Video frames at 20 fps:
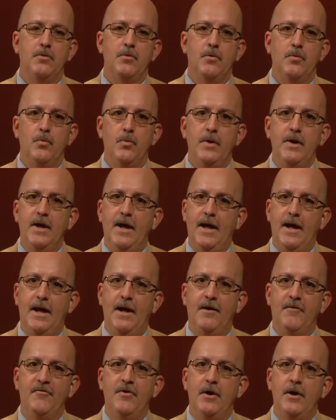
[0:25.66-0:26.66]
We
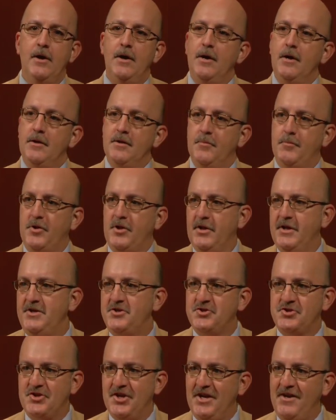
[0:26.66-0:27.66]
have the Police
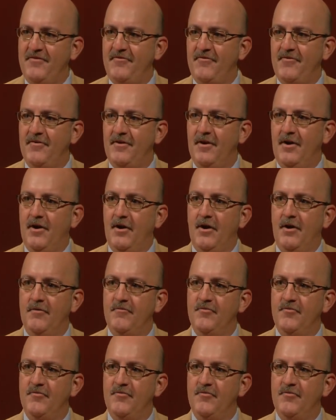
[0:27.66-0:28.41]
Chief of